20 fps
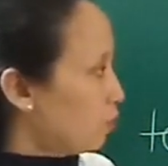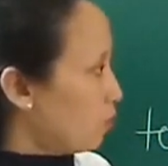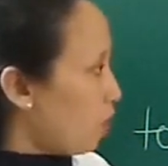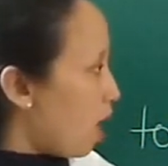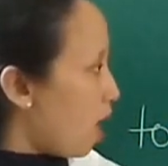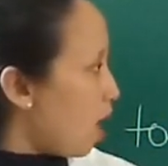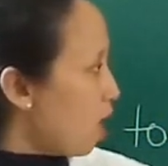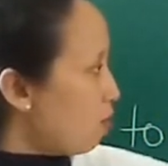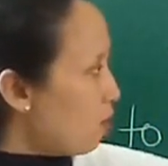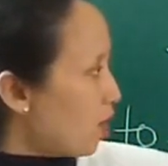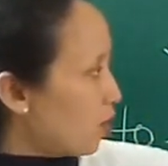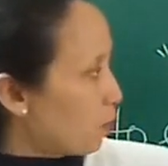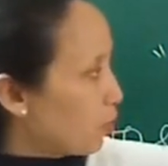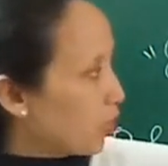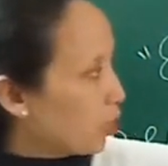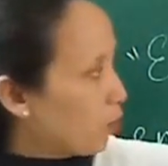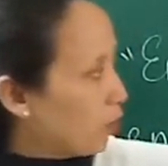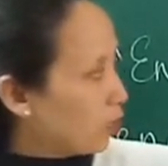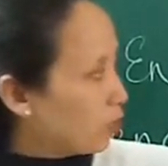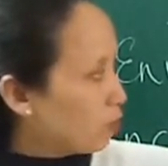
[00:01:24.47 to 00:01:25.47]
how are
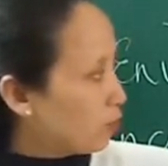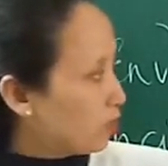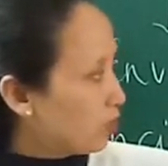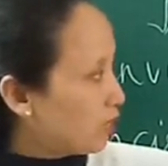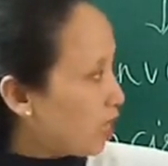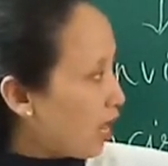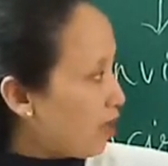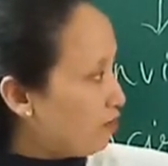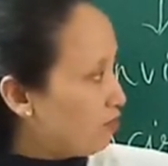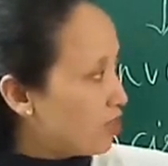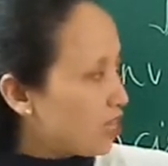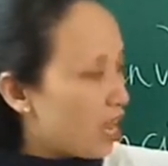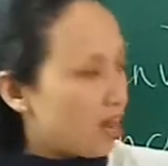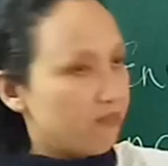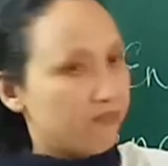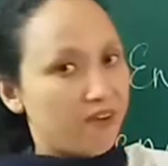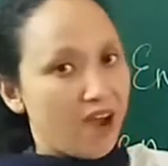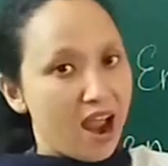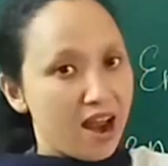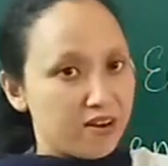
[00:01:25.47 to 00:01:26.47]
we going to save the
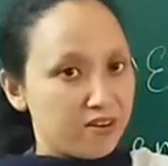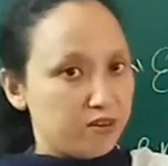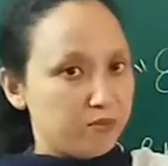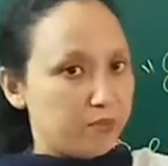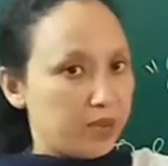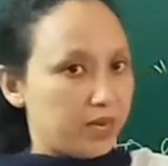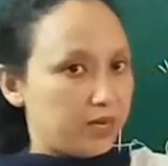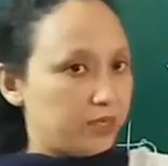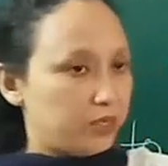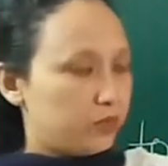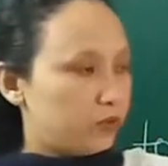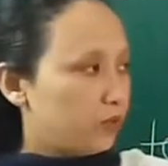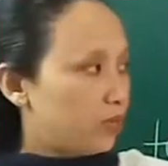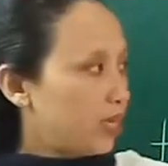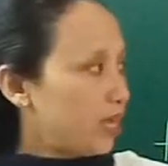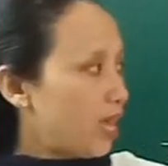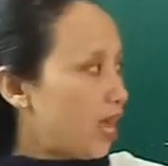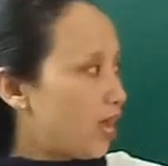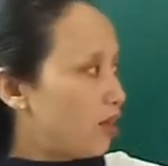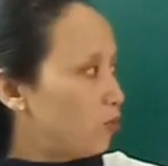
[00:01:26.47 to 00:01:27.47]
environment?
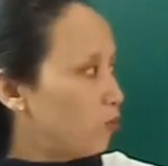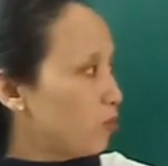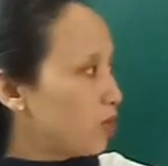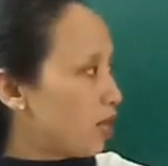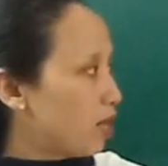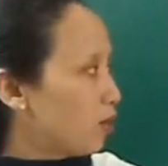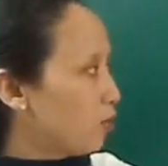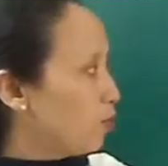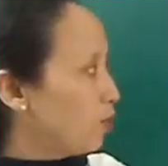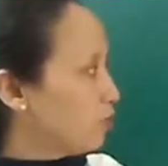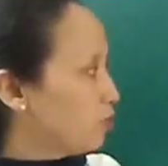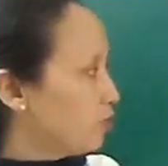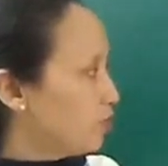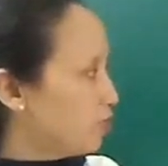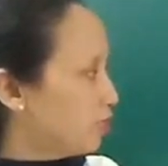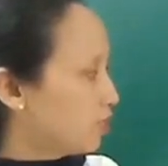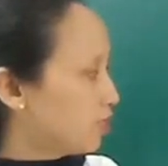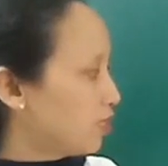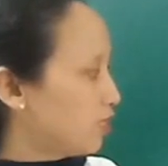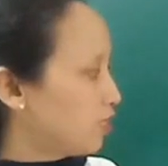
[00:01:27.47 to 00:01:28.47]
Okay, and we are going to
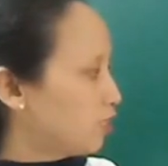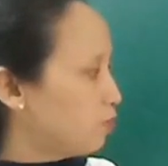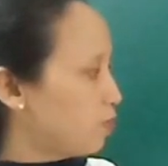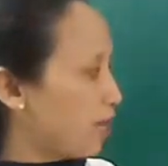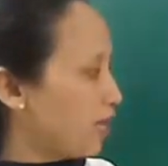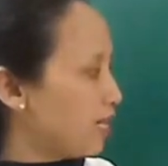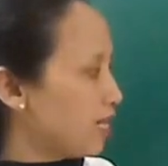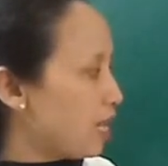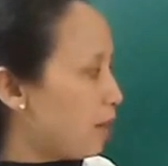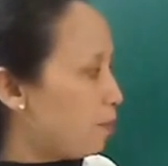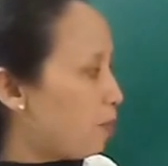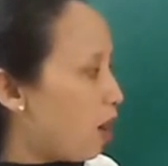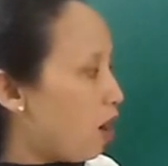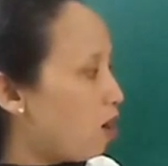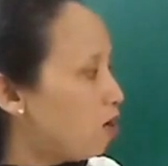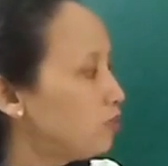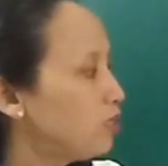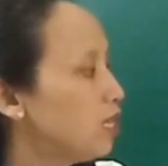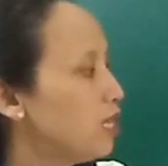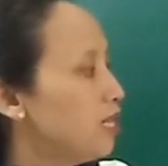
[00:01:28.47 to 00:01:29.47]
discuss mainly
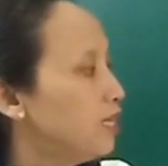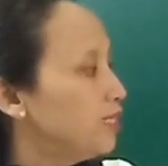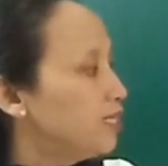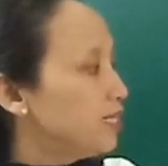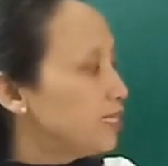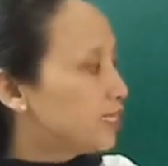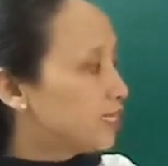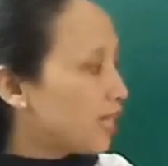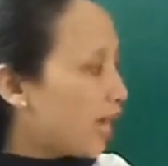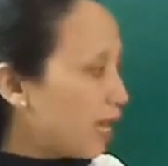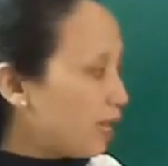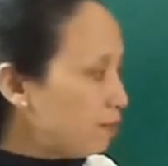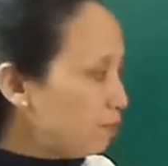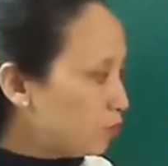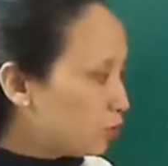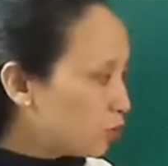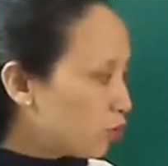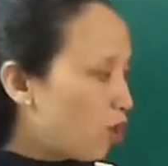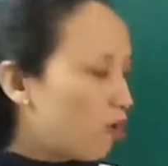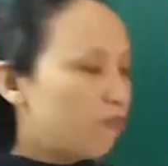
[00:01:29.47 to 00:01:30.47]
about the
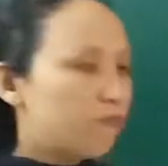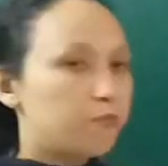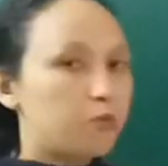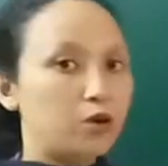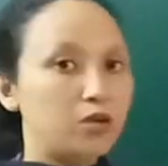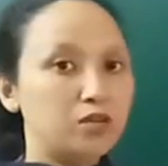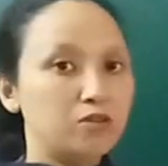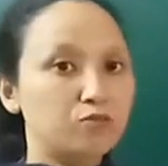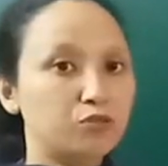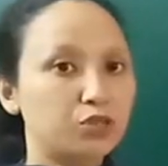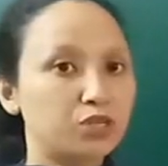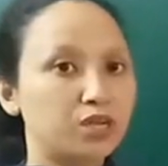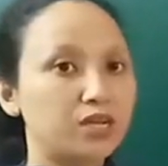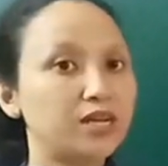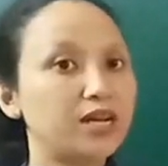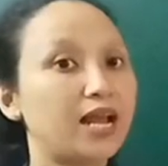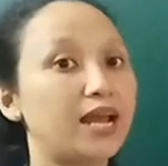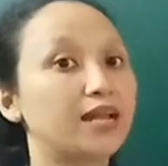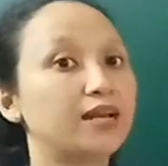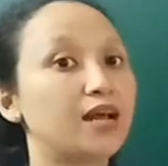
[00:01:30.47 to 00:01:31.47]
types of pollution
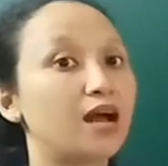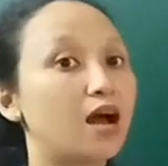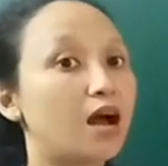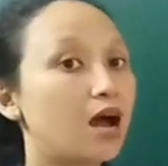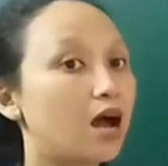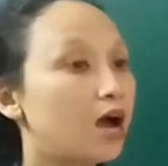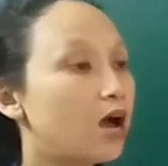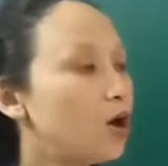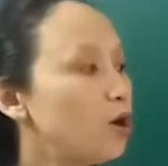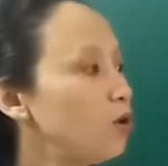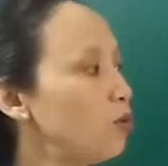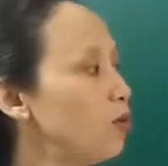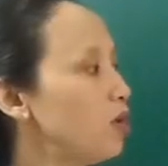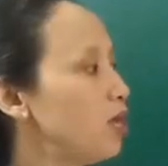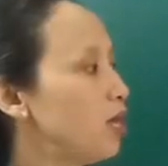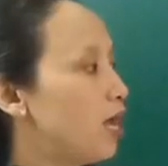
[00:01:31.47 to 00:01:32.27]
and how